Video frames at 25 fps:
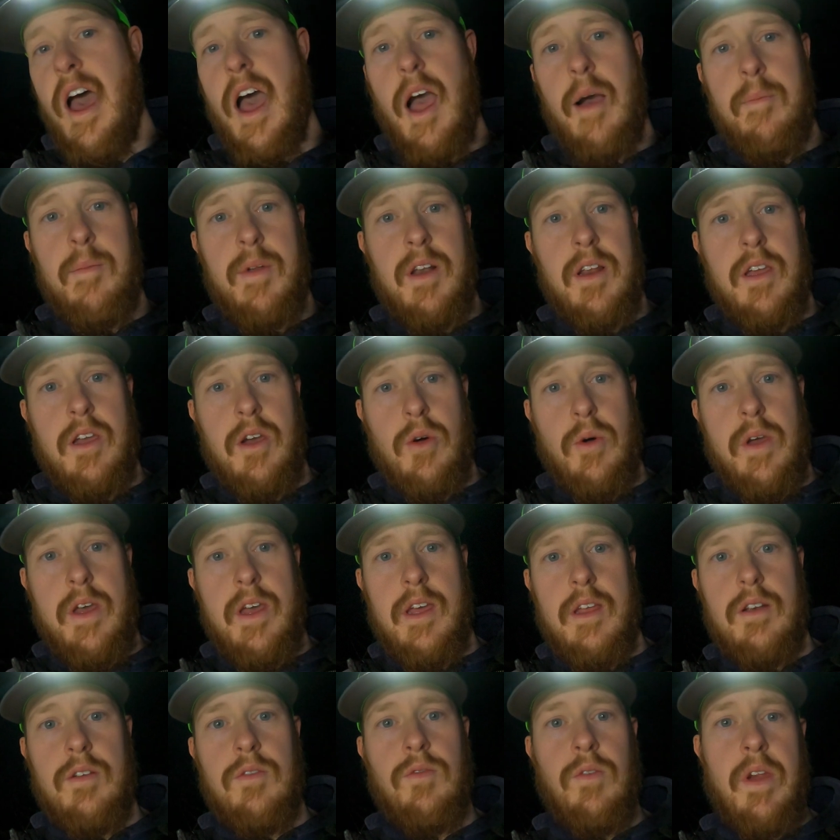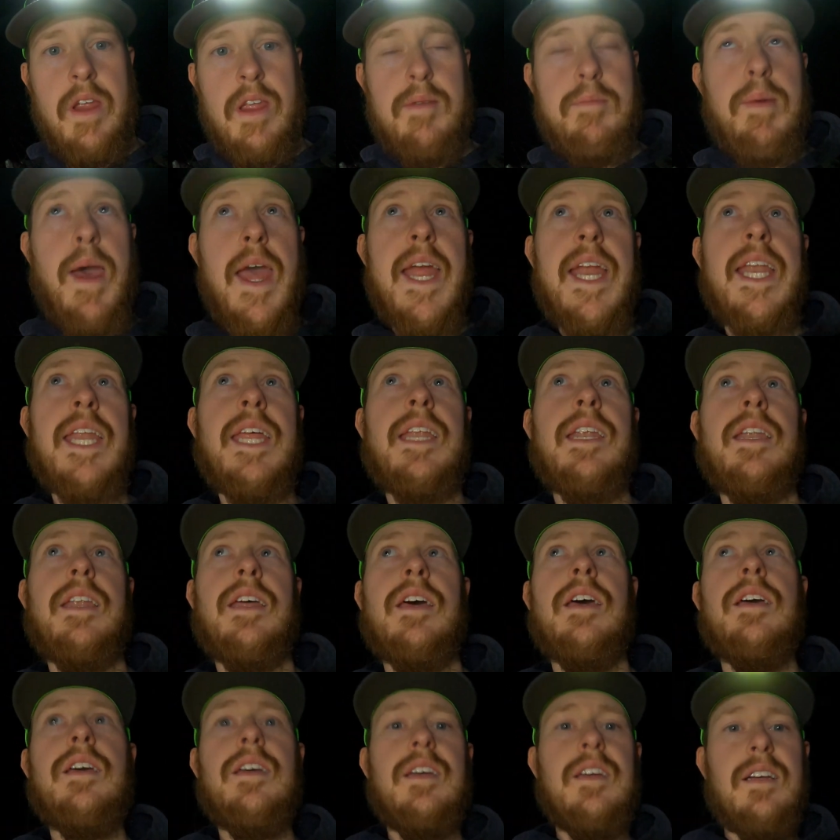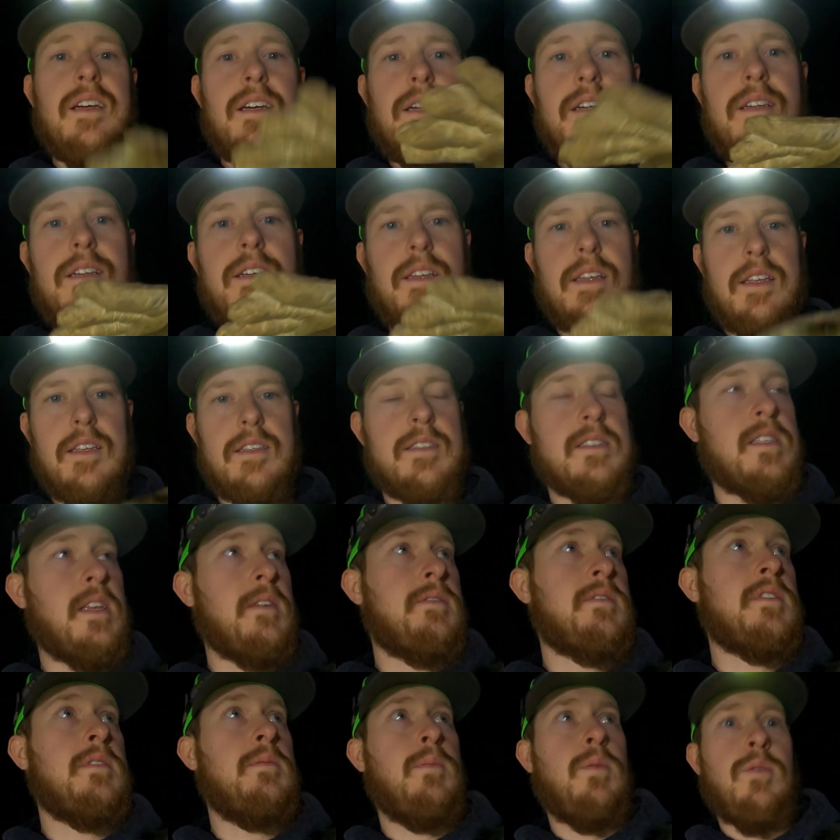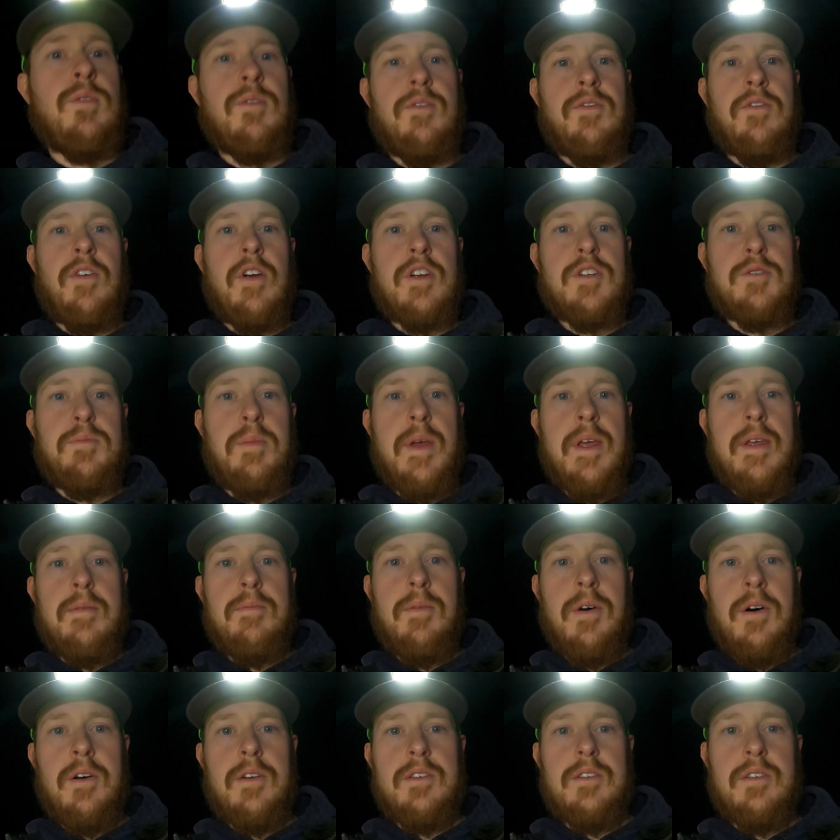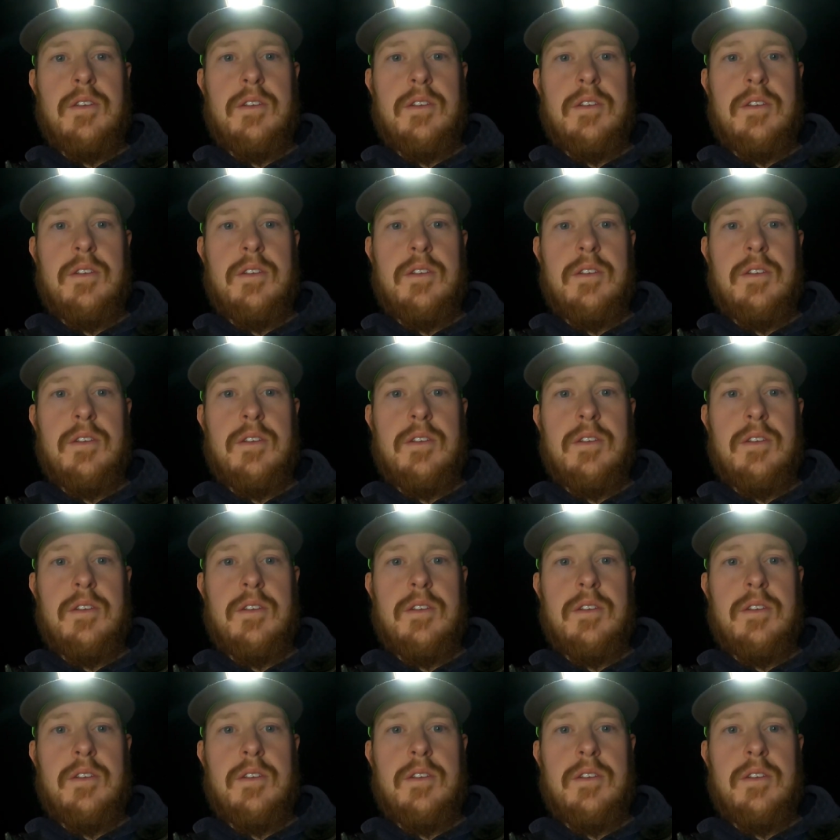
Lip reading: I'm gonna go ahead and rebait it, sift some more fresh peat moss